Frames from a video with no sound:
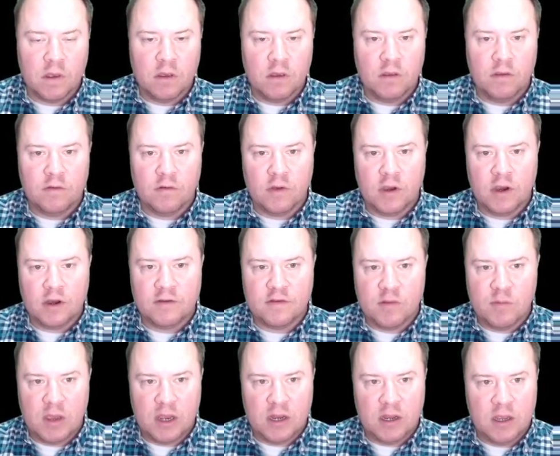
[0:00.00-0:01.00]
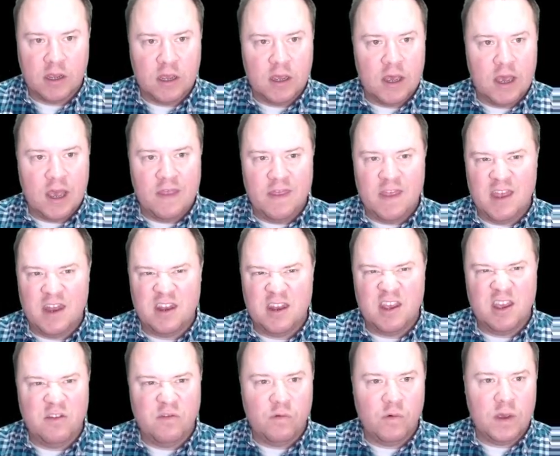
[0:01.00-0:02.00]
So here's the mean. And then
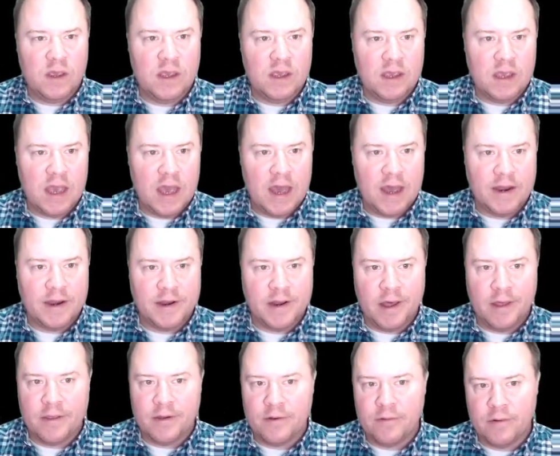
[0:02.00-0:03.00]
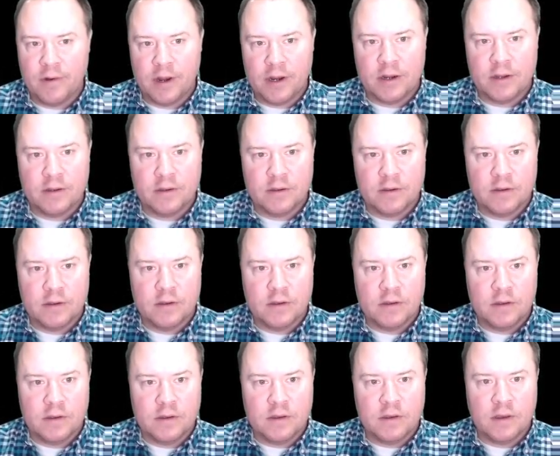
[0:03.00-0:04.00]
if we add another one,
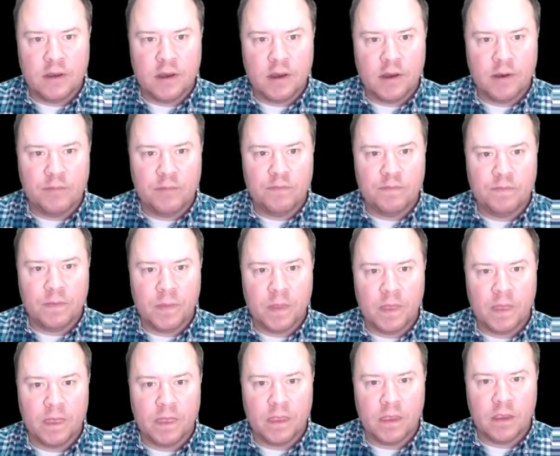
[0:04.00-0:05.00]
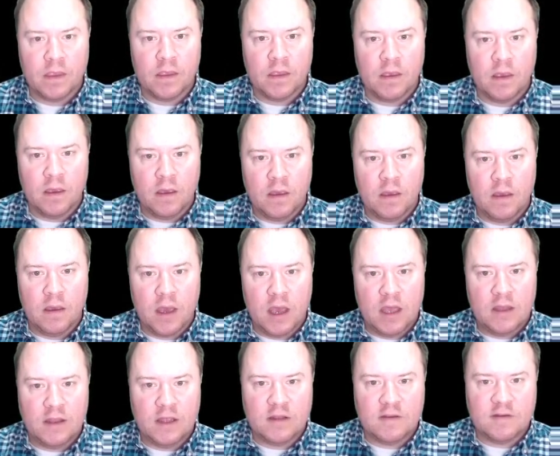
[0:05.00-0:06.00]
and
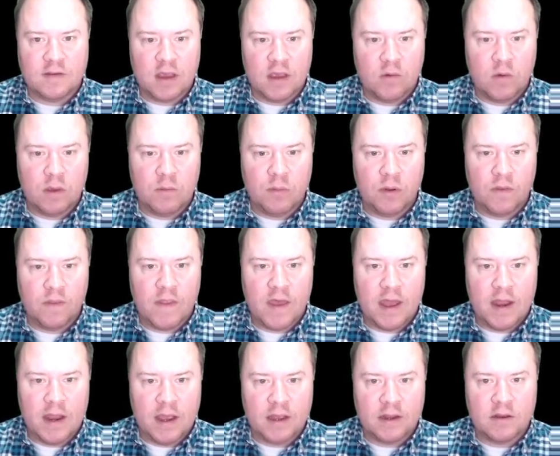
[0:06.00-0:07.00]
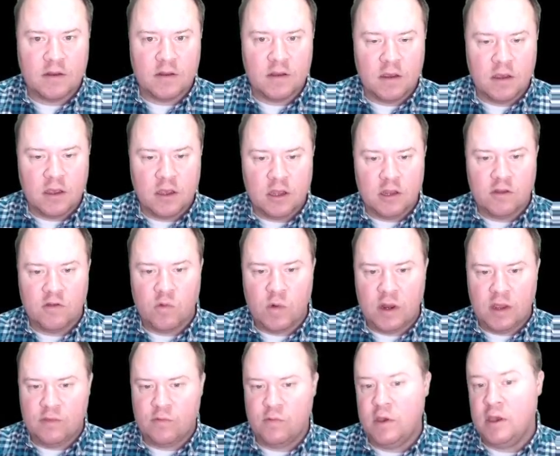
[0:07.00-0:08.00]
let's say we put that at
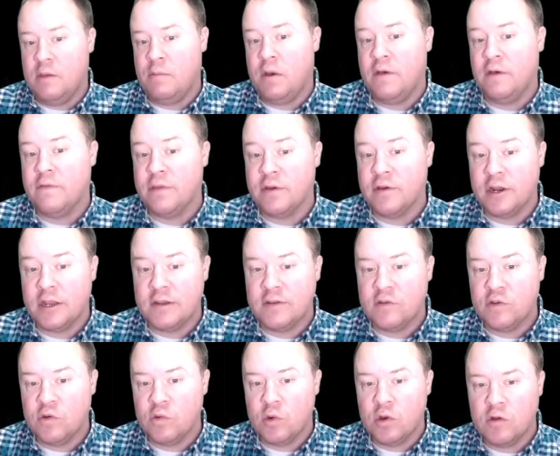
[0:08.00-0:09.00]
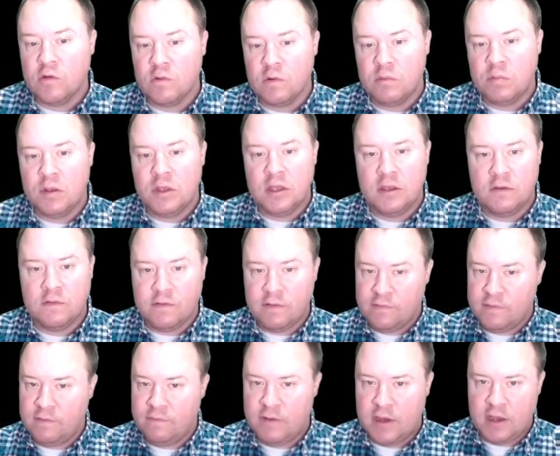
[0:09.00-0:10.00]
23 above 32, which would be
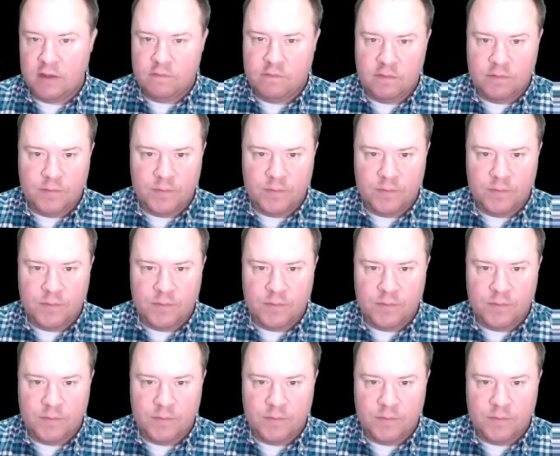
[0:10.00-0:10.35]
55.